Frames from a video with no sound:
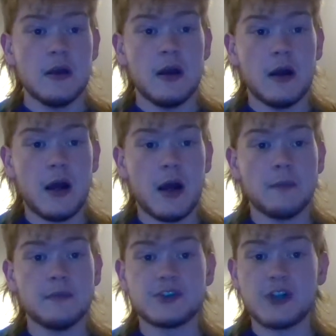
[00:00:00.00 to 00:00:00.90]

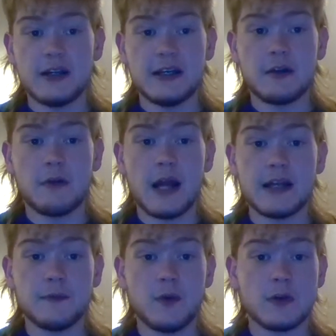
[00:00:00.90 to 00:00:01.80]
Sean
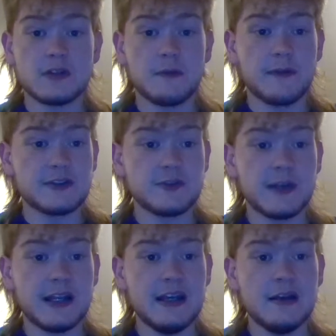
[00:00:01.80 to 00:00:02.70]
Hingorani, of course, for
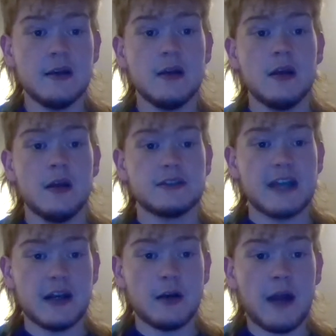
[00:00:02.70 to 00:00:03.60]
Venturini.
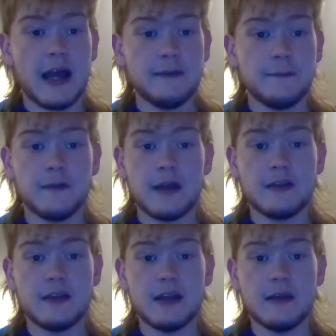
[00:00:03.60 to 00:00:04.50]
Tanner Reif
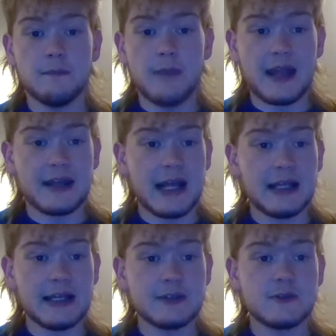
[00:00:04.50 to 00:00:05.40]
in the
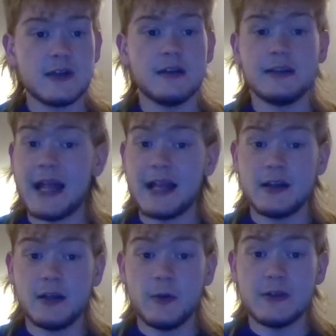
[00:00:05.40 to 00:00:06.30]
McAnally entry,
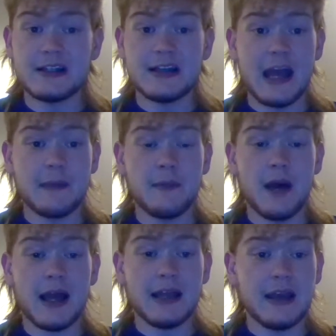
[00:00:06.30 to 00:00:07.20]
Landon Lewis in the
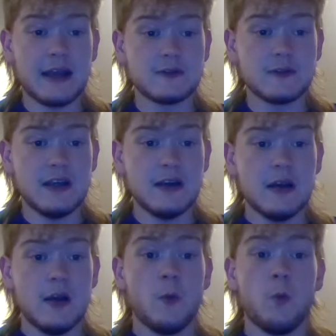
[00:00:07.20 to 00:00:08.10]
MMI
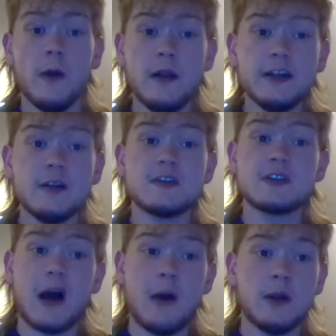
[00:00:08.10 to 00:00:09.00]
entry, William
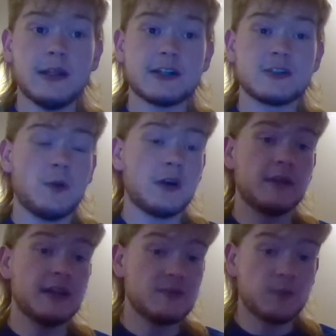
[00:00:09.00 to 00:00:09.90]
Sobolich, one
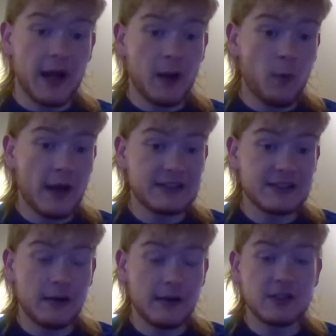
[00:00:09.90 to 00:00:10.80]
of his rare
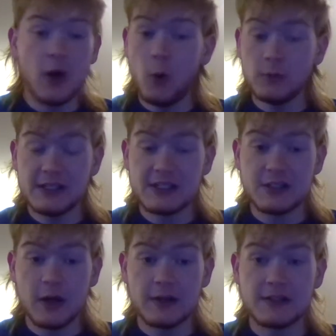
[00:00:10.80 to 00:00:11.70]
West Series only
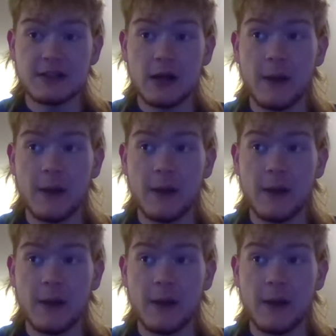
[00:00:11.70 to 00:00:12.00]
starts.